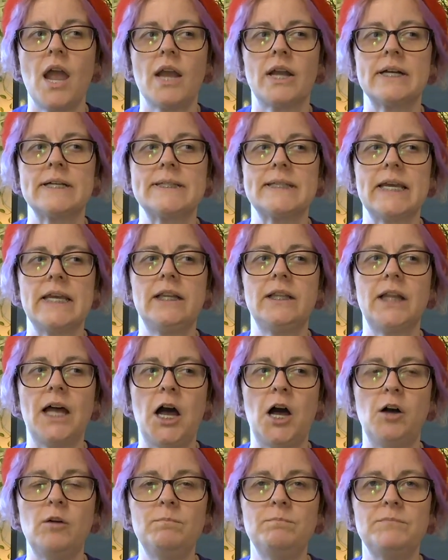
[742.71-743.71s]
because it'll
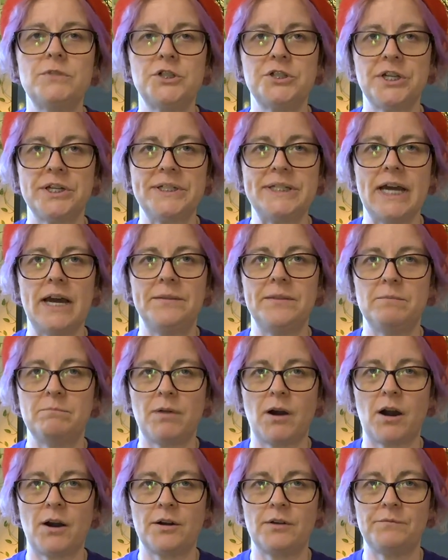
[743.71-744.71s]
help shut down the
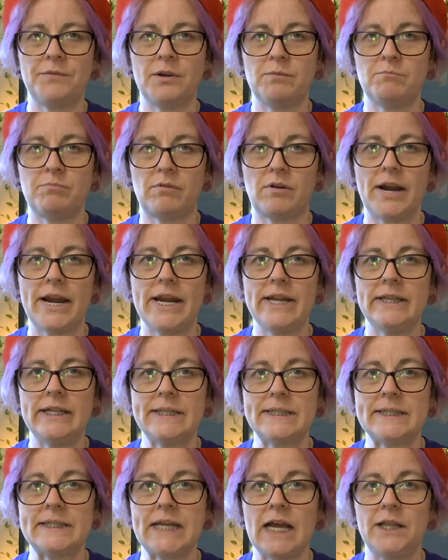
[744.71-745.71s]
part of your brain
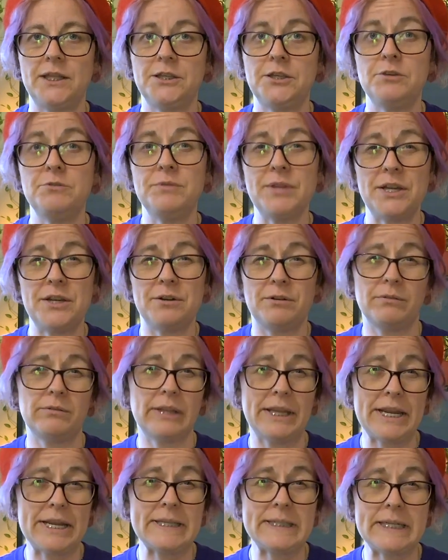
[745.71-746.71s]
that's telling you that you're
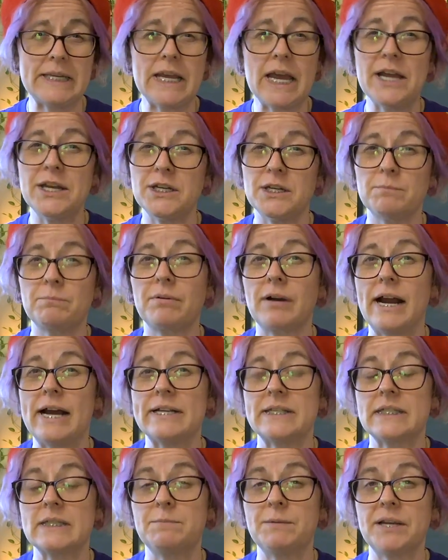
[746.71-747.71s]
lazy and
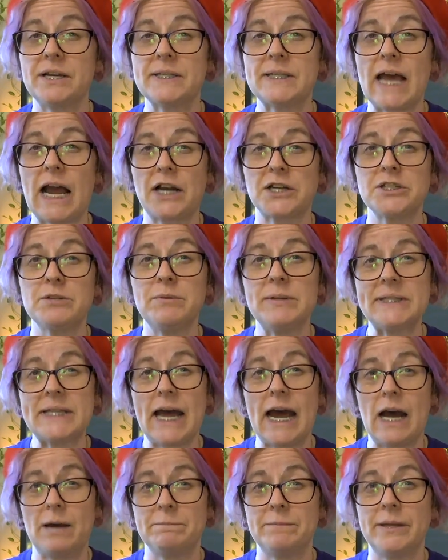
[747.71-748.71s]
depressed because actually what's
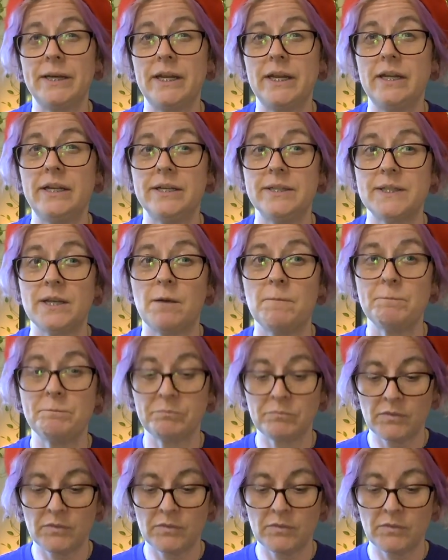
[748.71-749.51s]
happening is